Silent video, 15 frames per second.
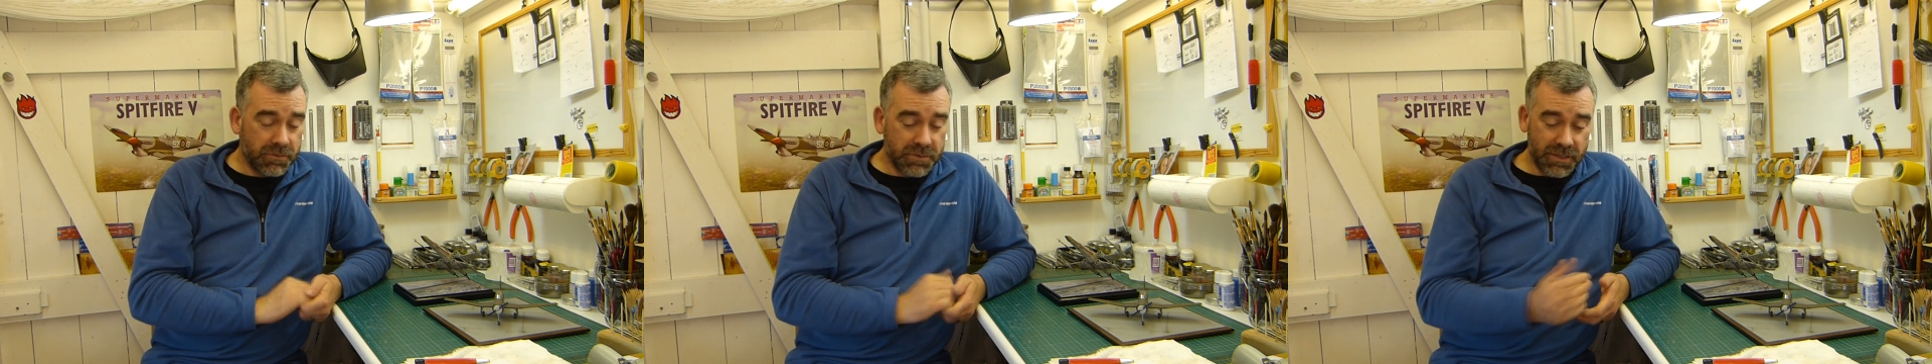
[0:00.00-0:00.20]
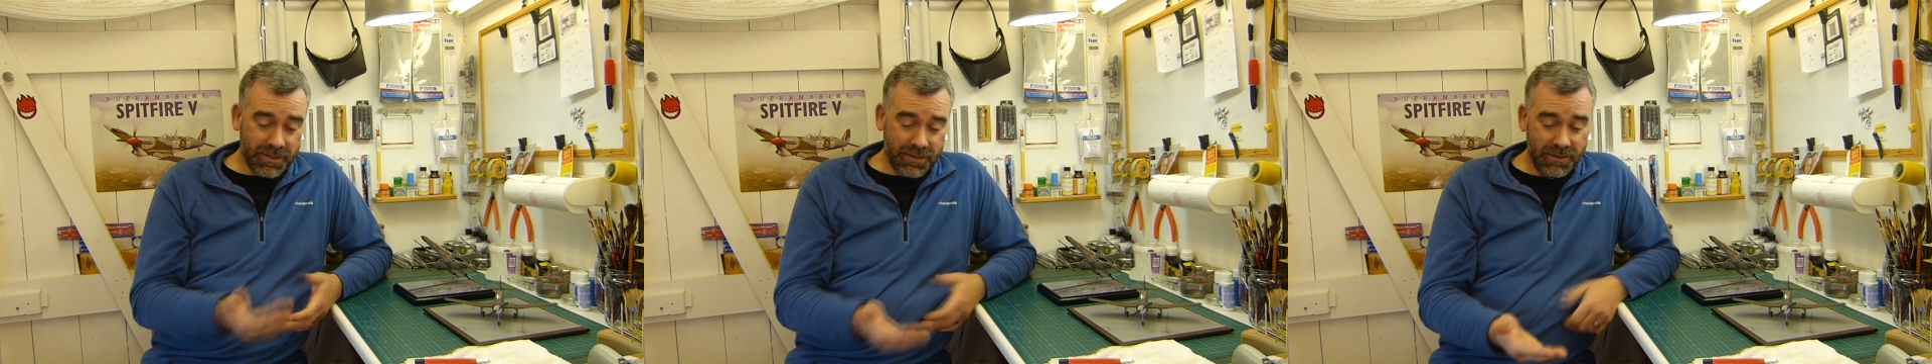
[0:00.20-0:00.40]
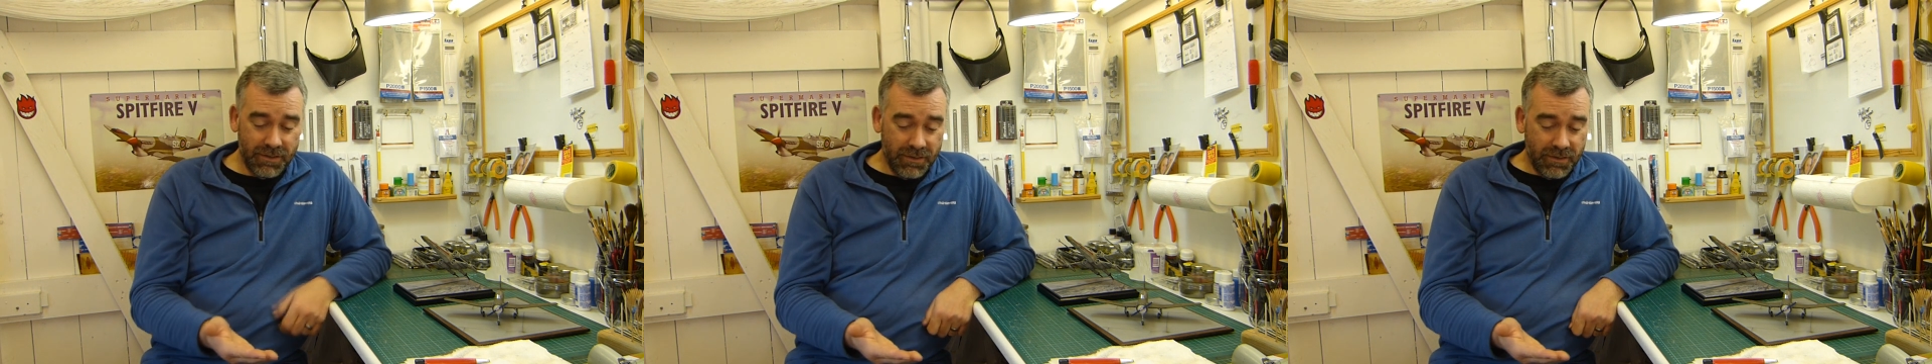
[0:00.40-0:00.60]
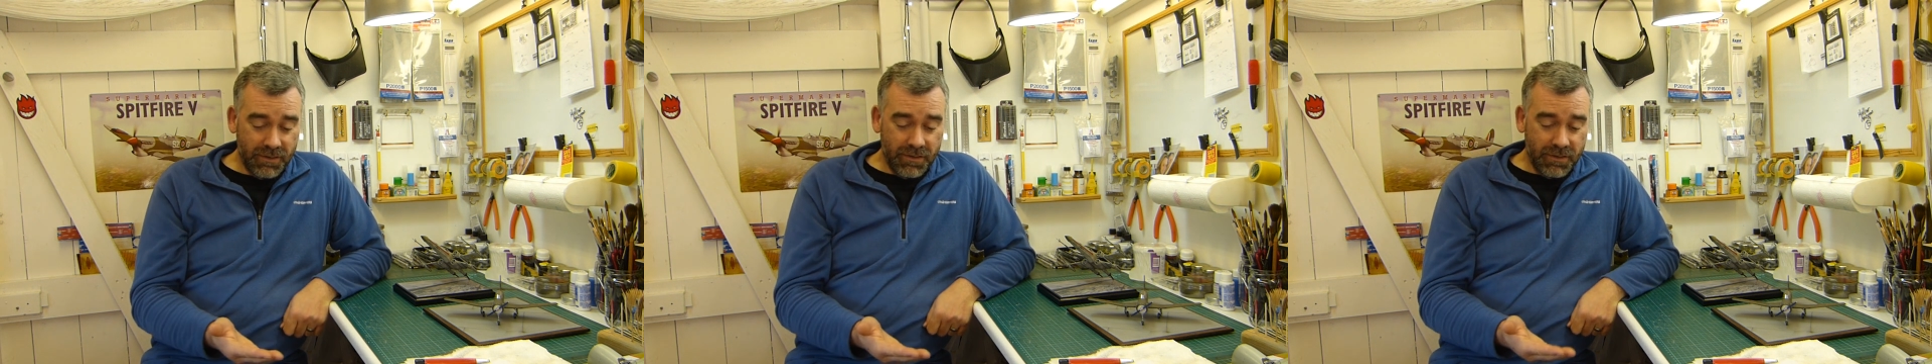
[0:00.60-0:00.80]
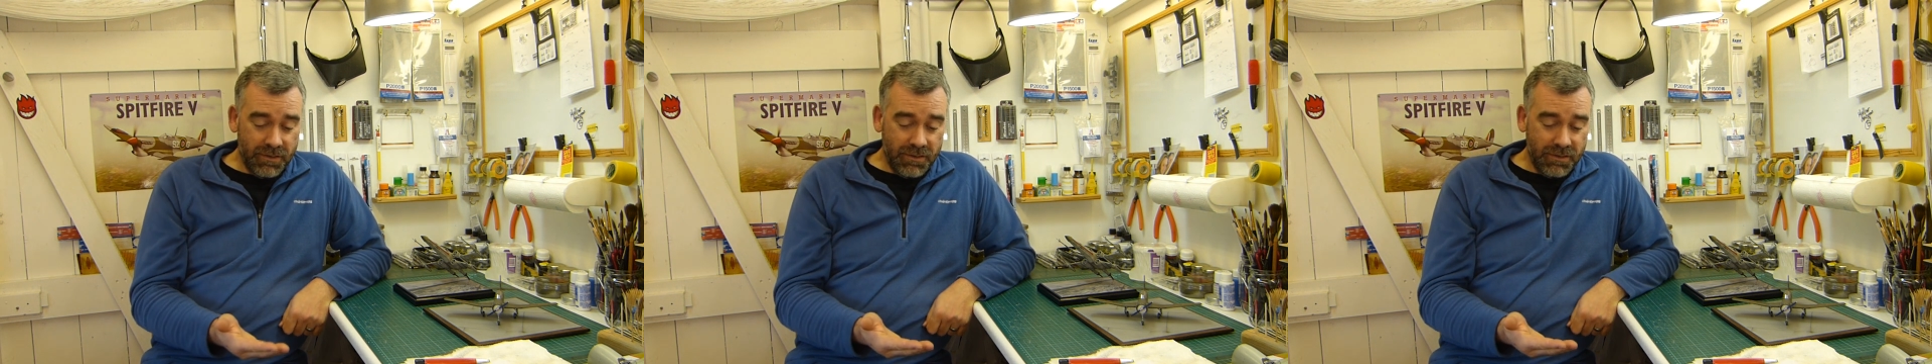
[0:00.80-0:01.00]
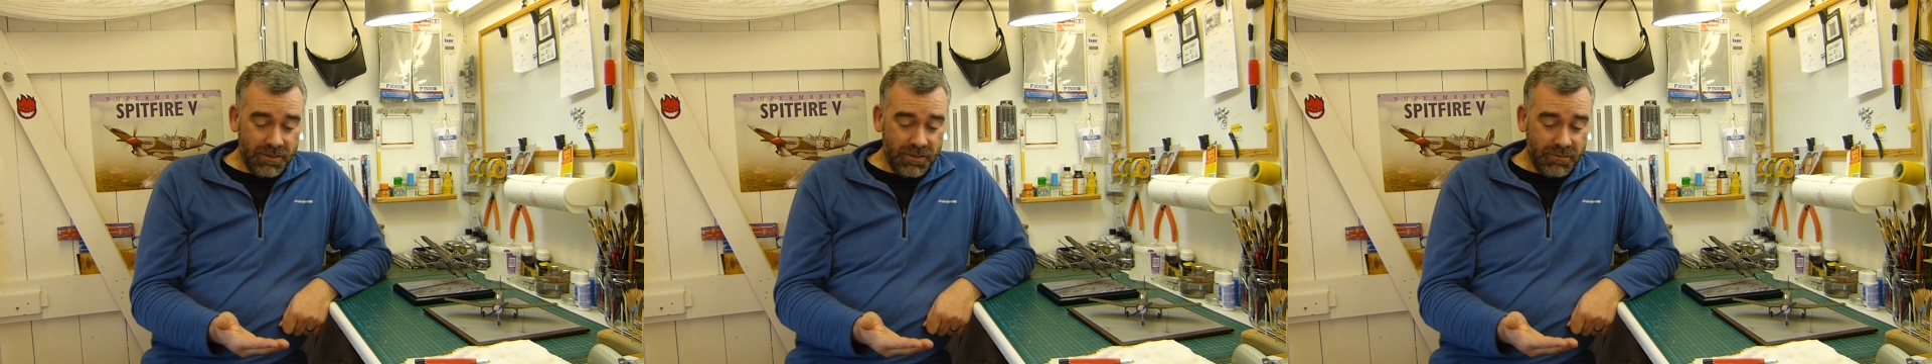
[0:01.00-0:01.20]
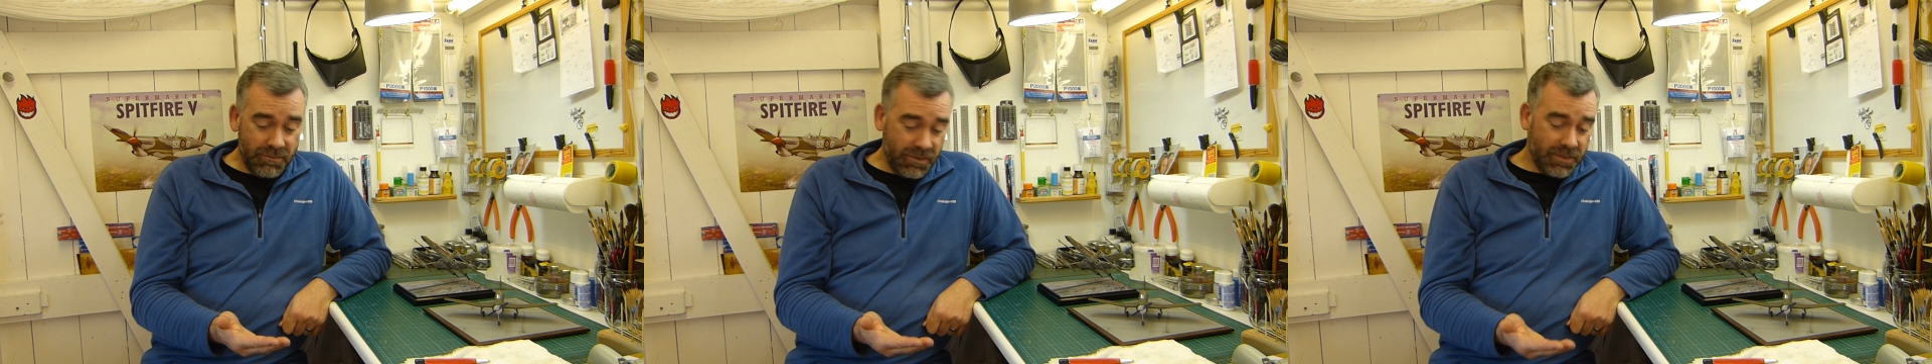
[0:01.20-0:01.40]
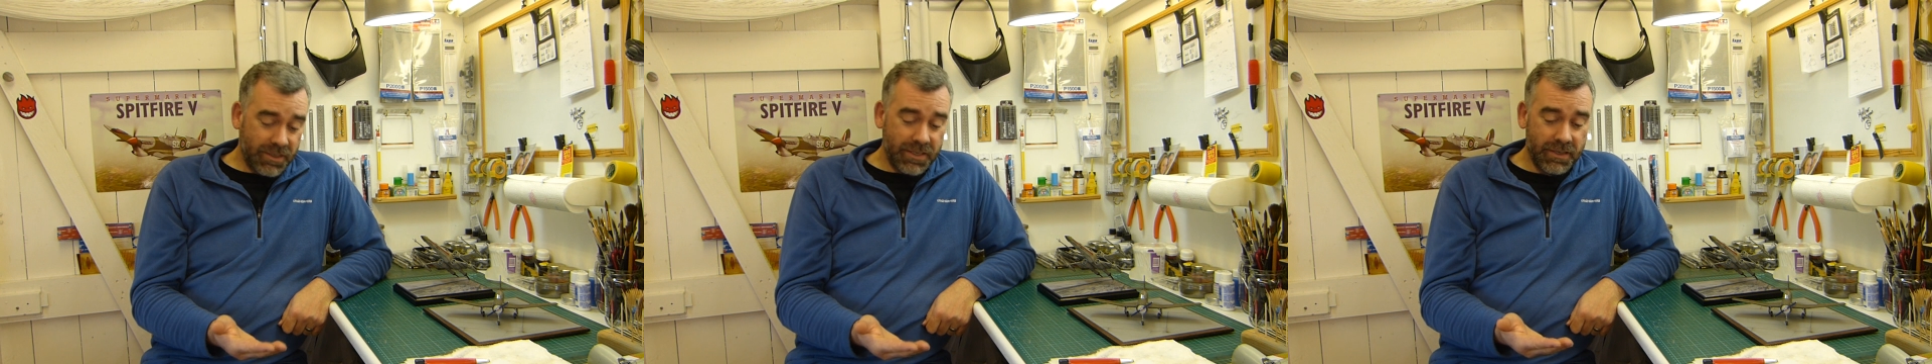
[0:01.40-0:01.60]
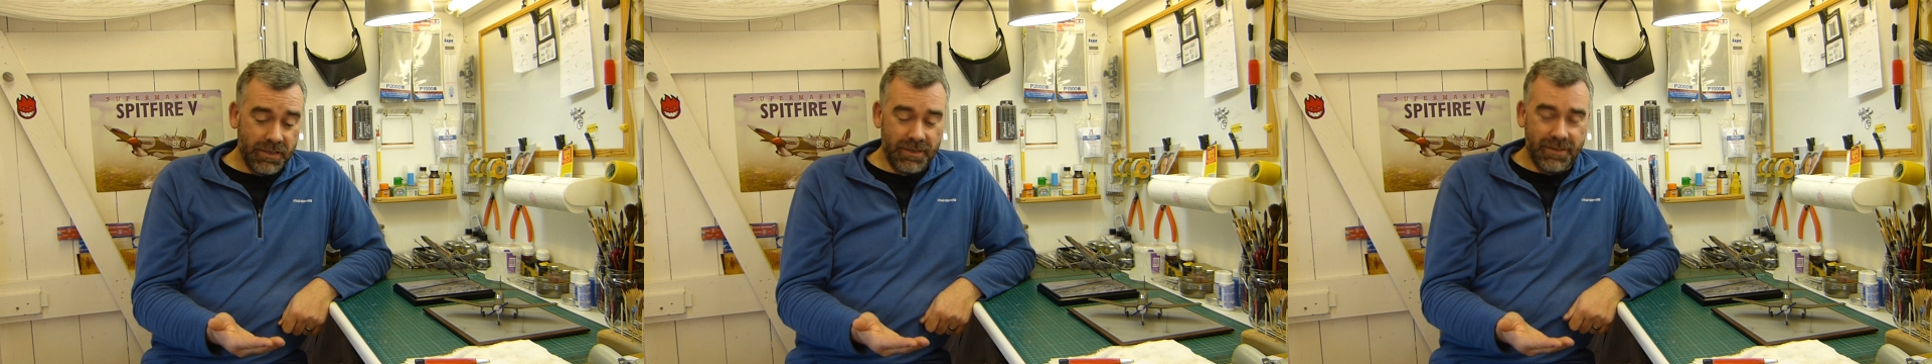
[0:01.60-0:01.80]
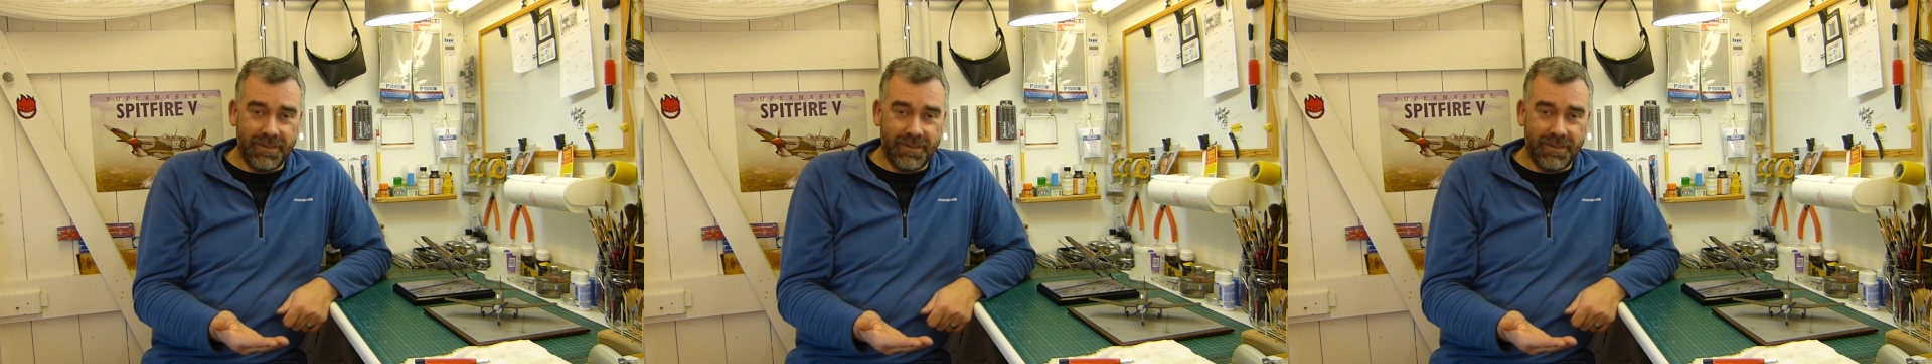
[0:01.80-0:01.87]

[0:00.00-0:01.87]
it was like, really?